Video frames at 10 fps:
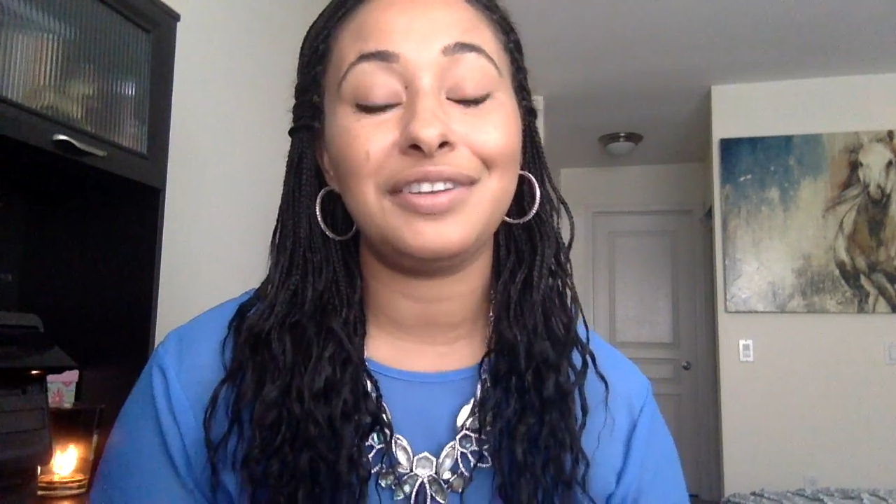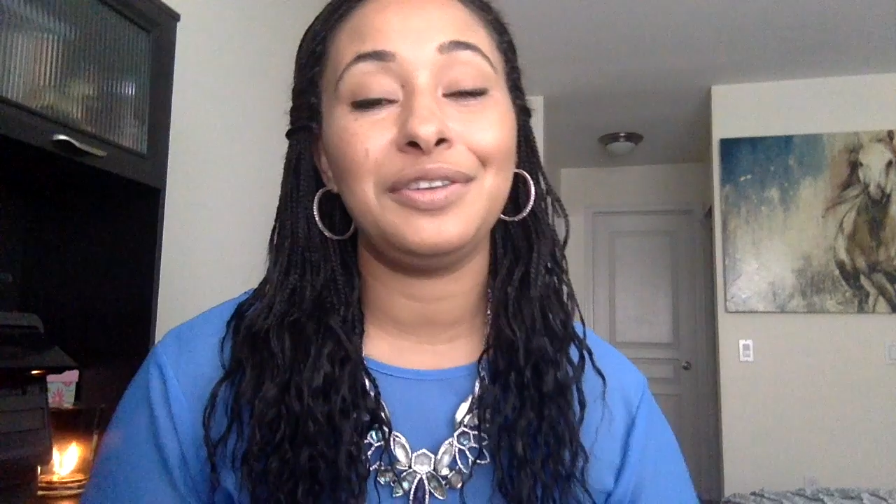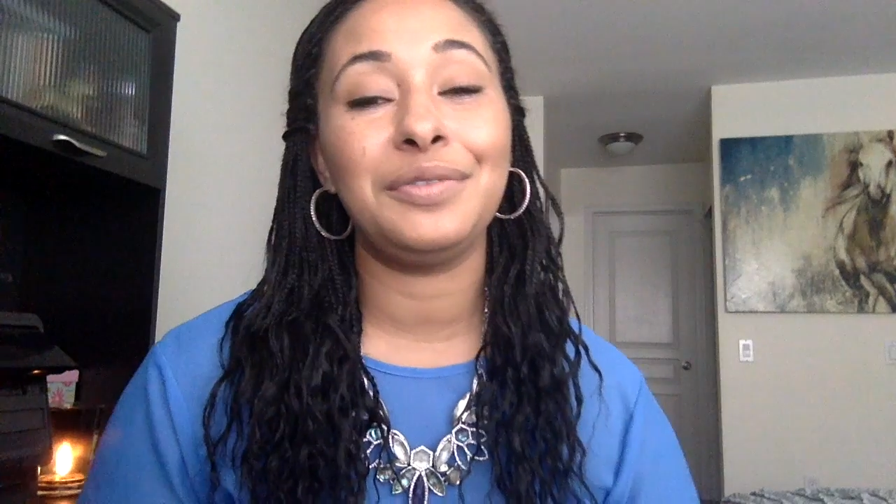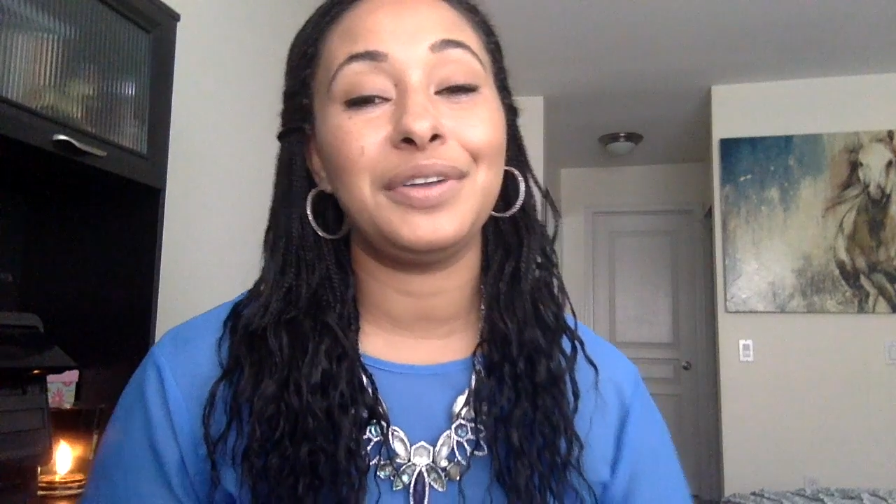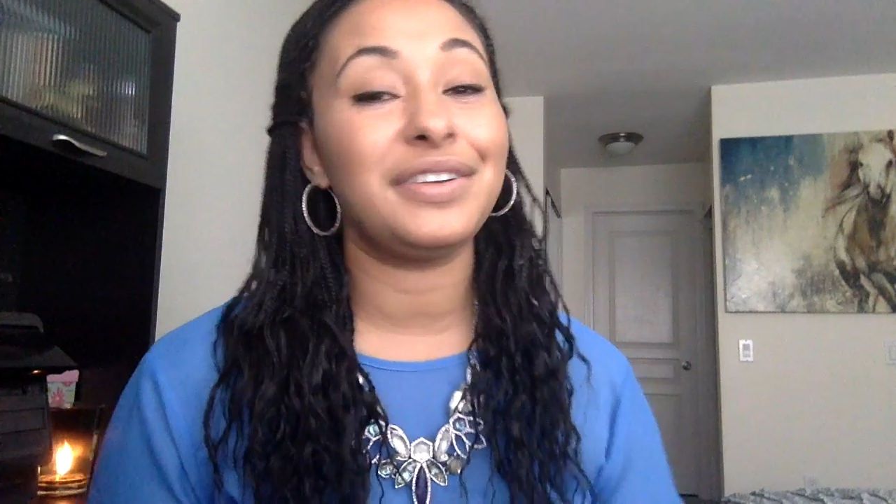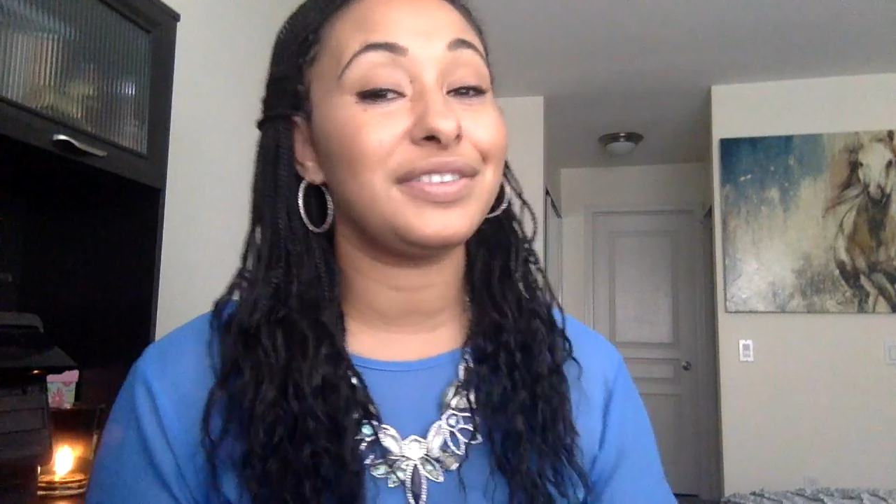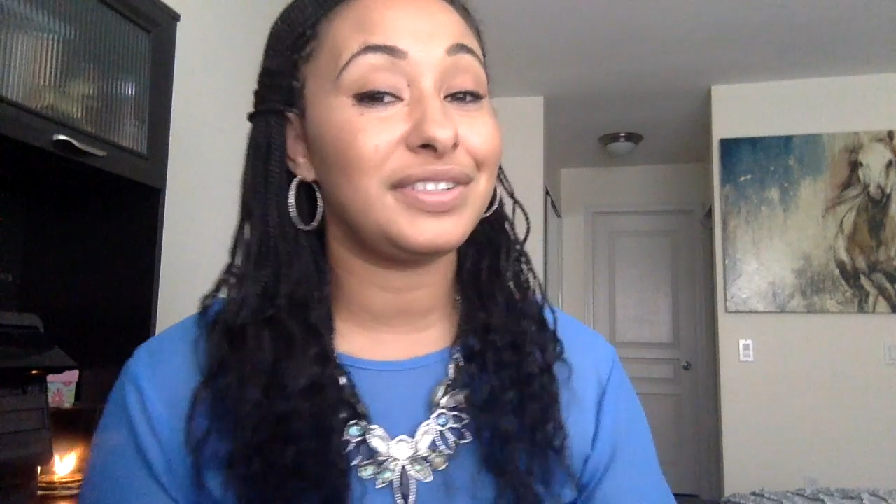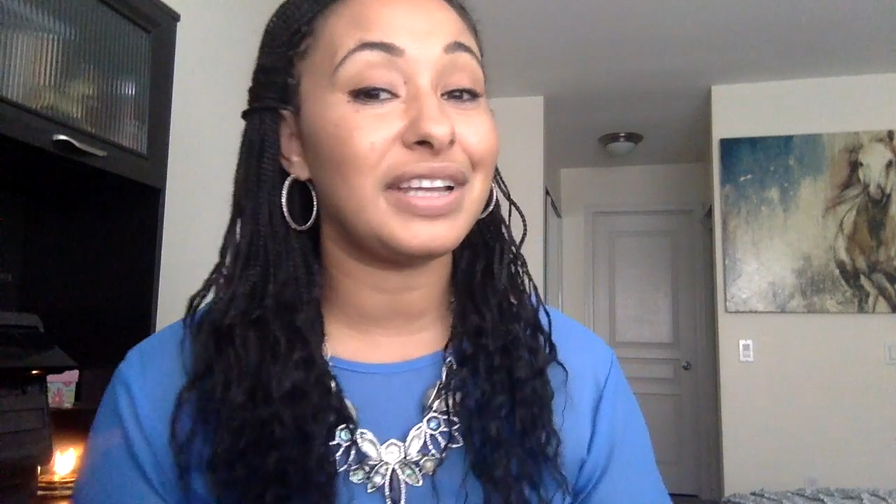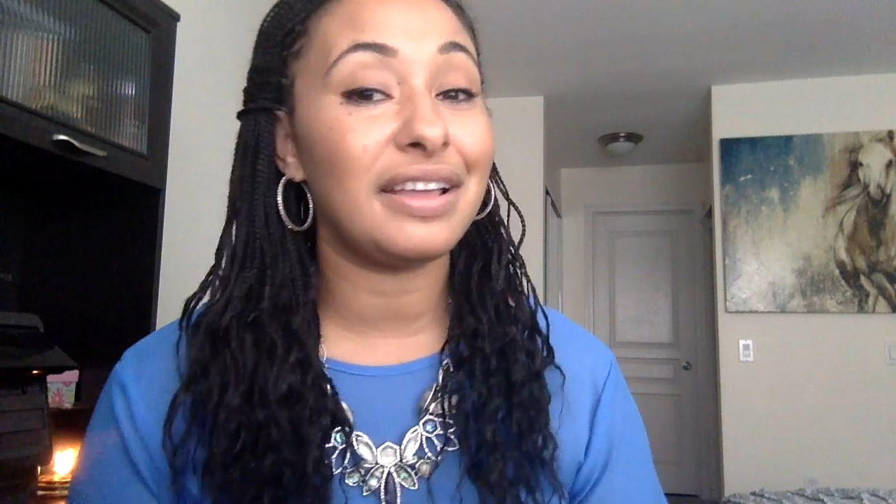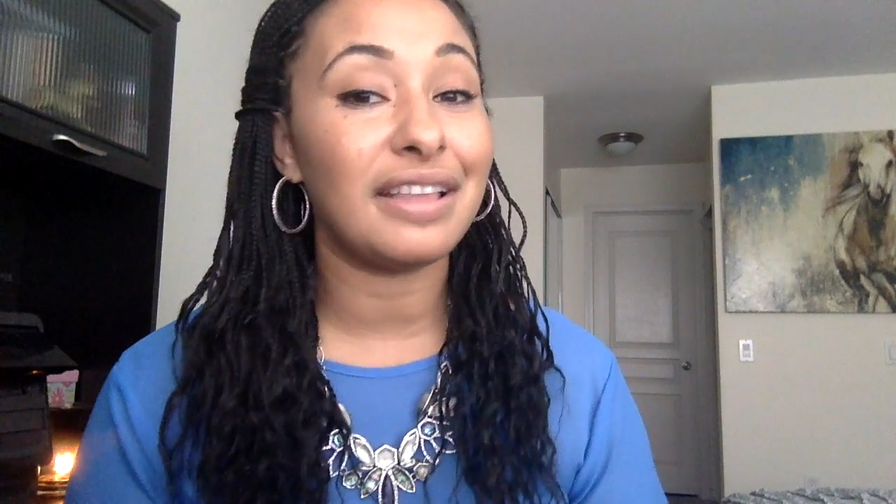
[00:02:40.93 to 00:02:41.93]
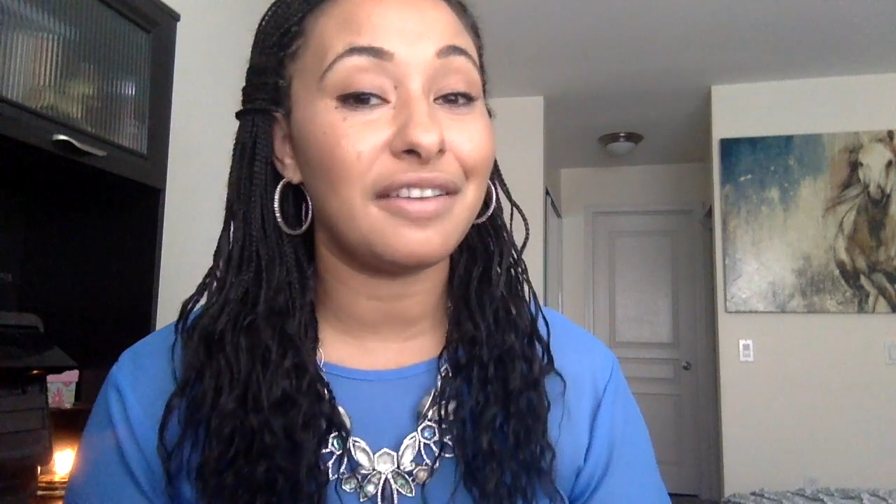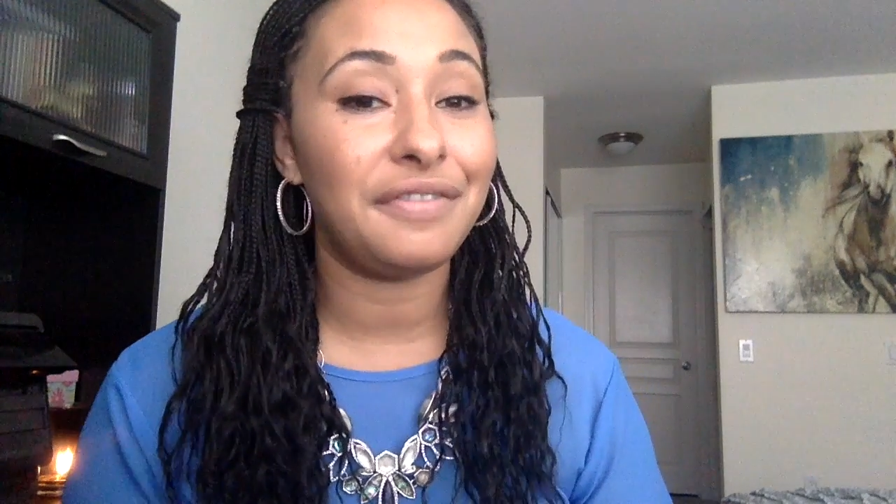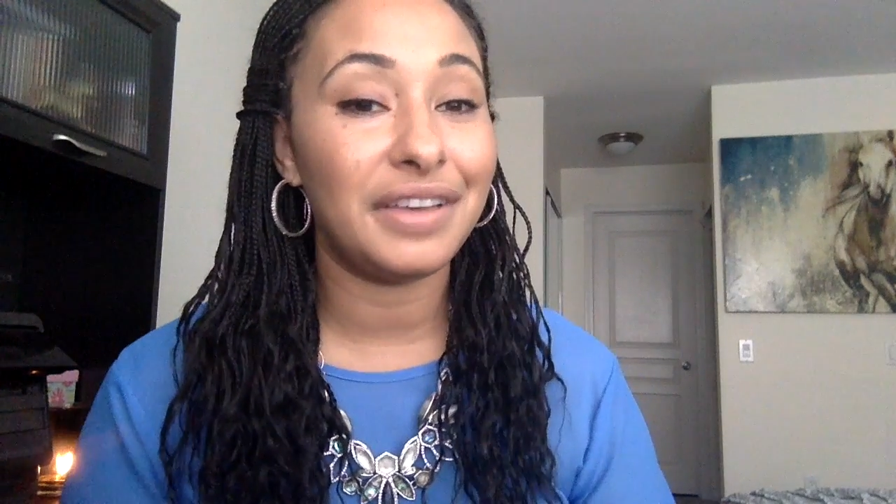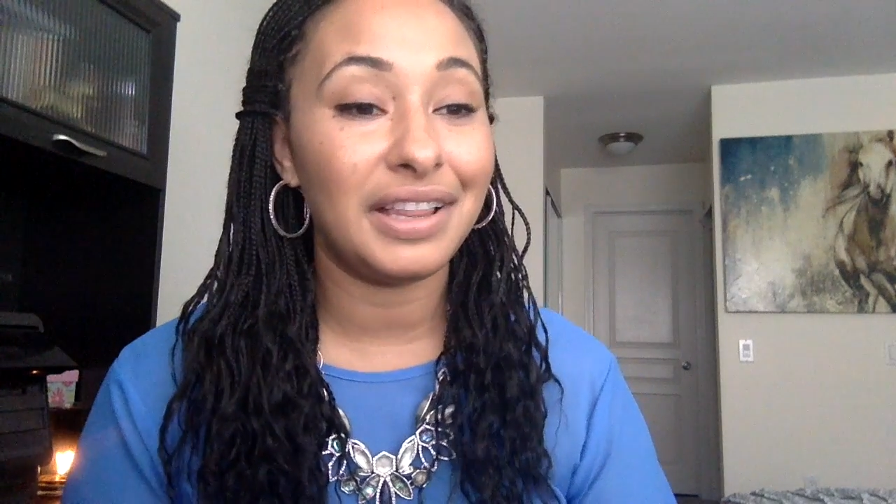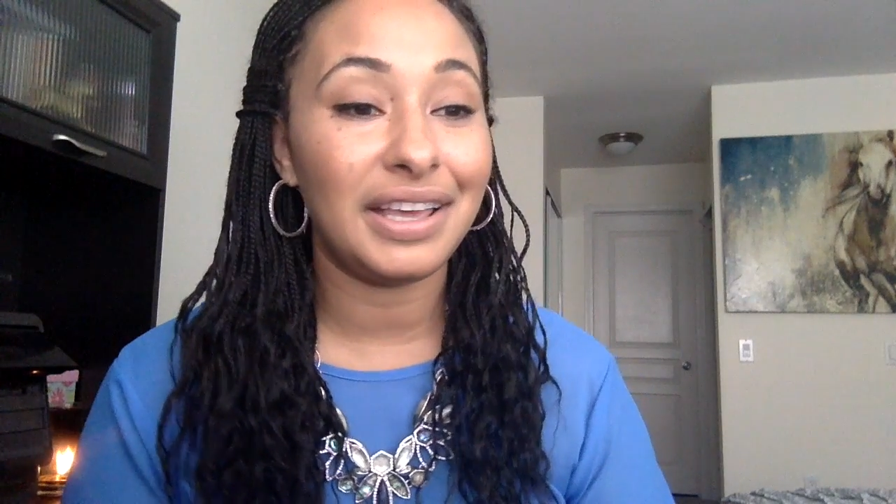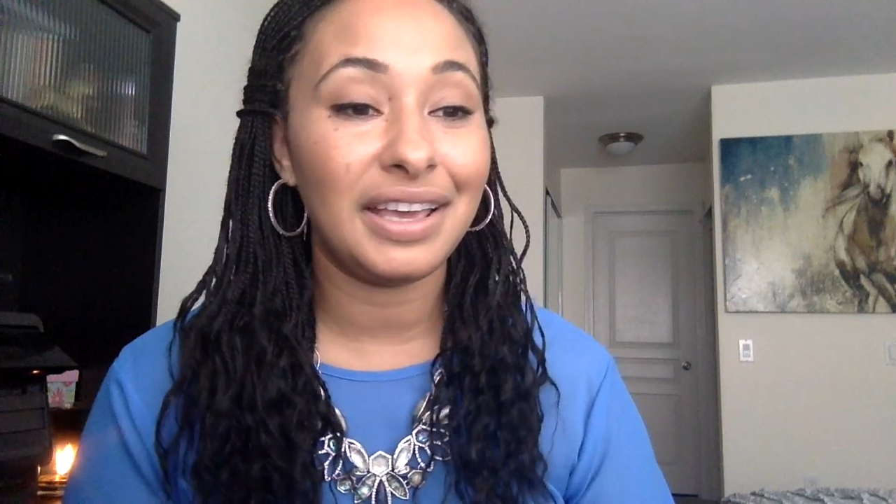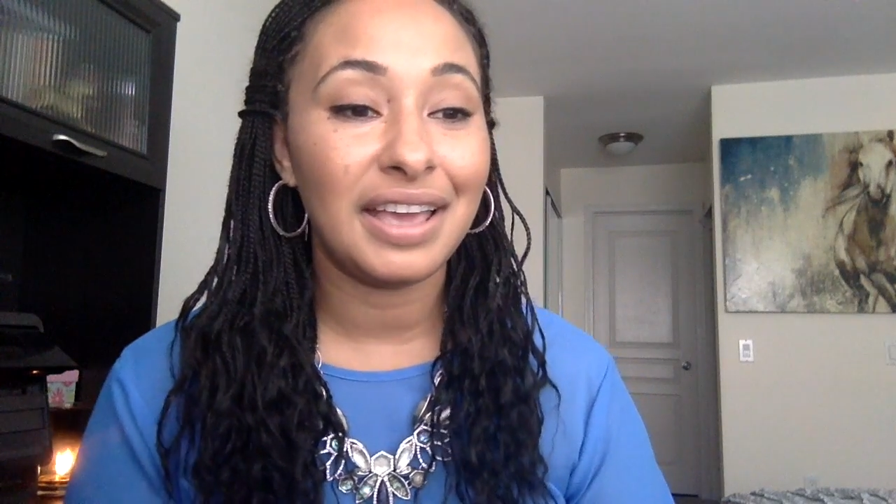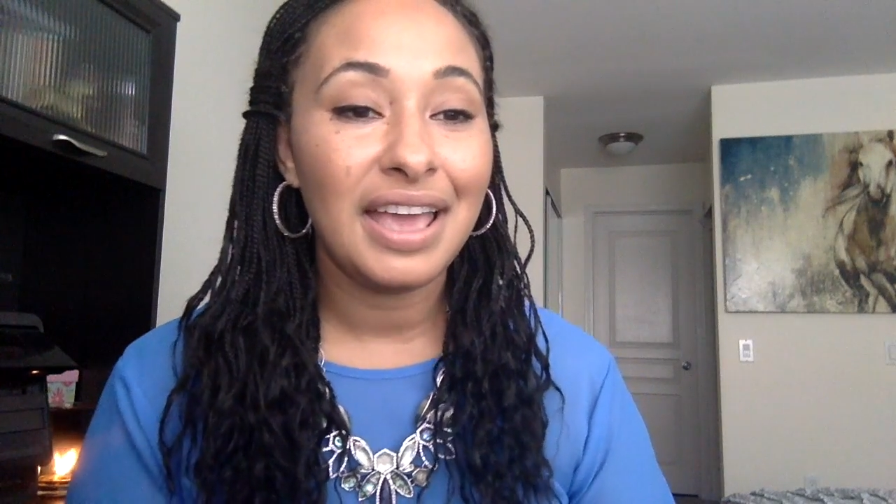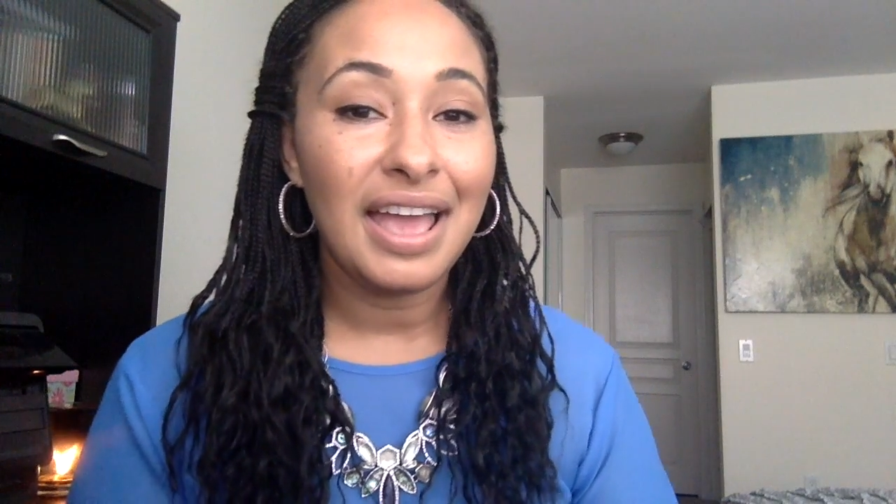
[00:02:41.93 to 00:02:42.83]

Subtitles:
you understand that feeling.